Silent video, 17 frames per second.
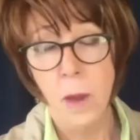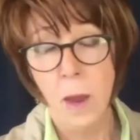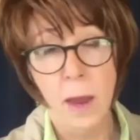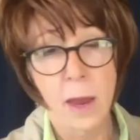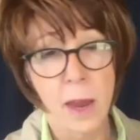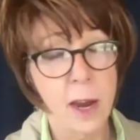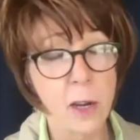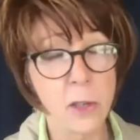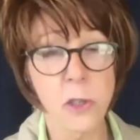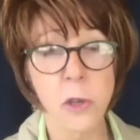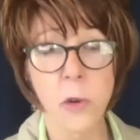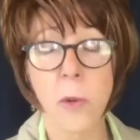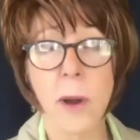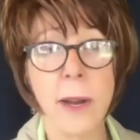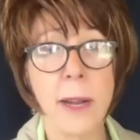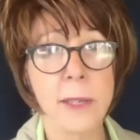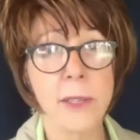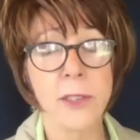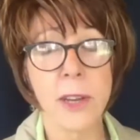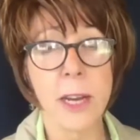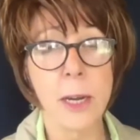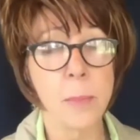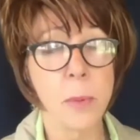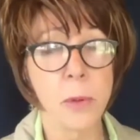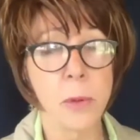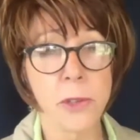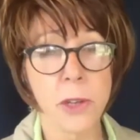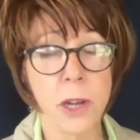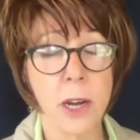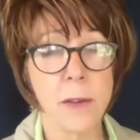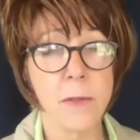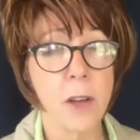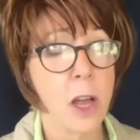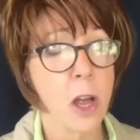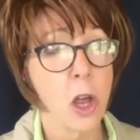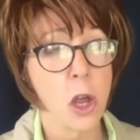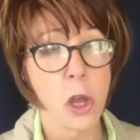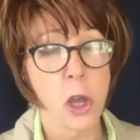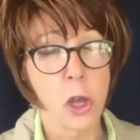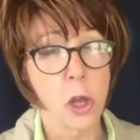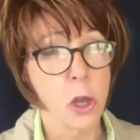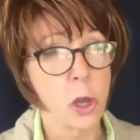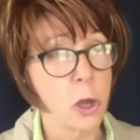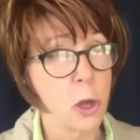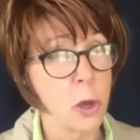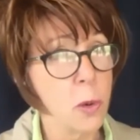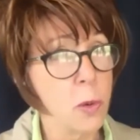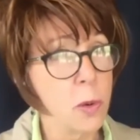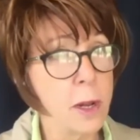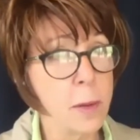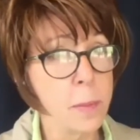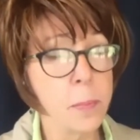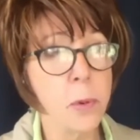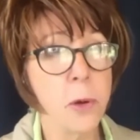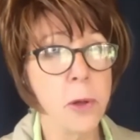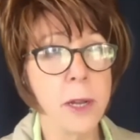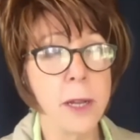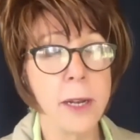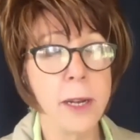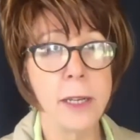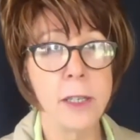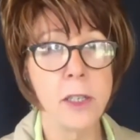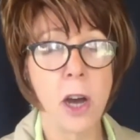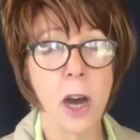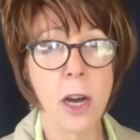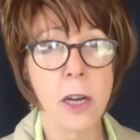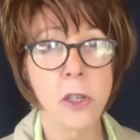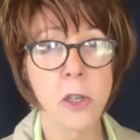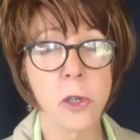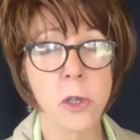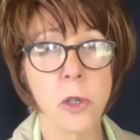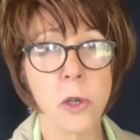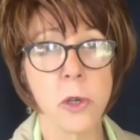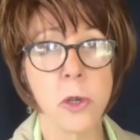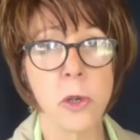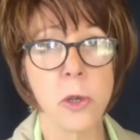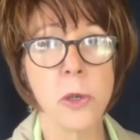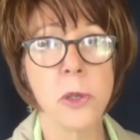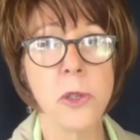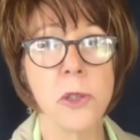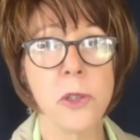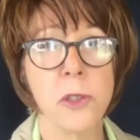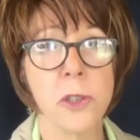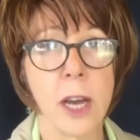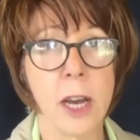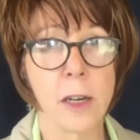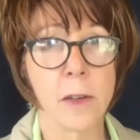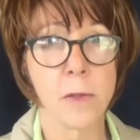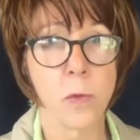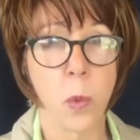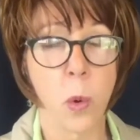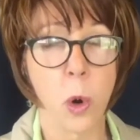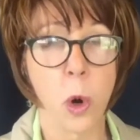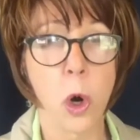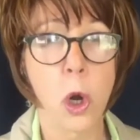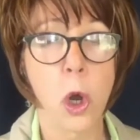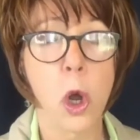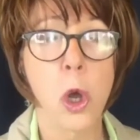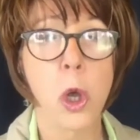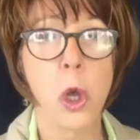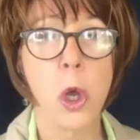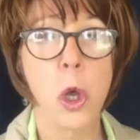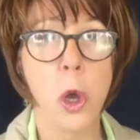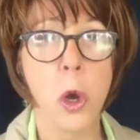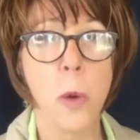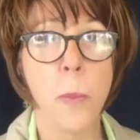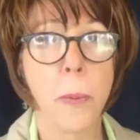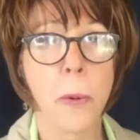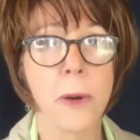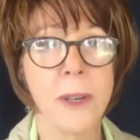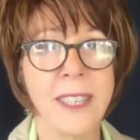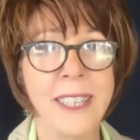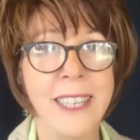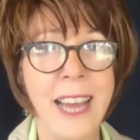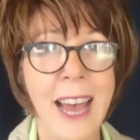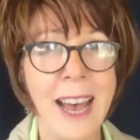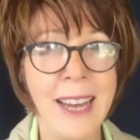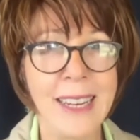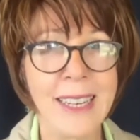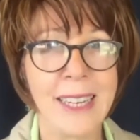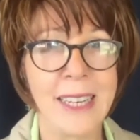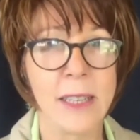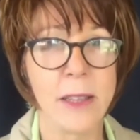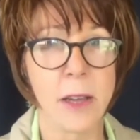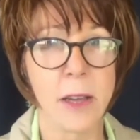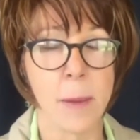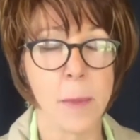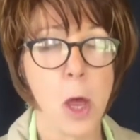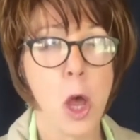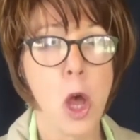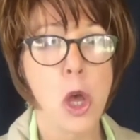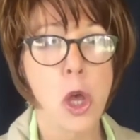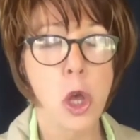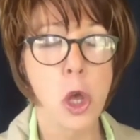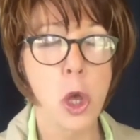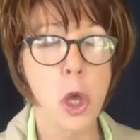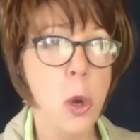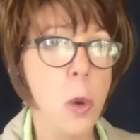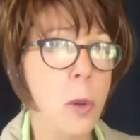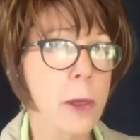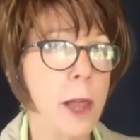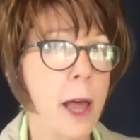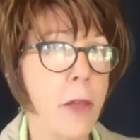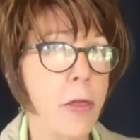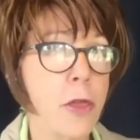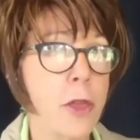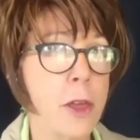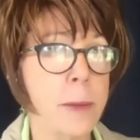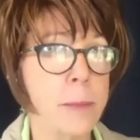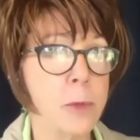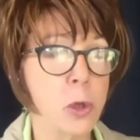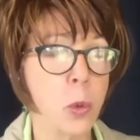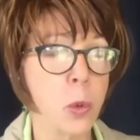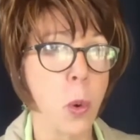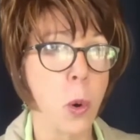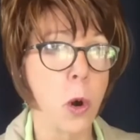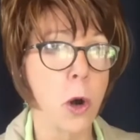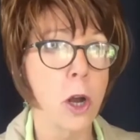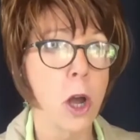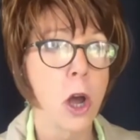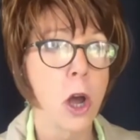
here's great examples of, you didn't put any doctors or nurses out of work. You protected them. You let them to work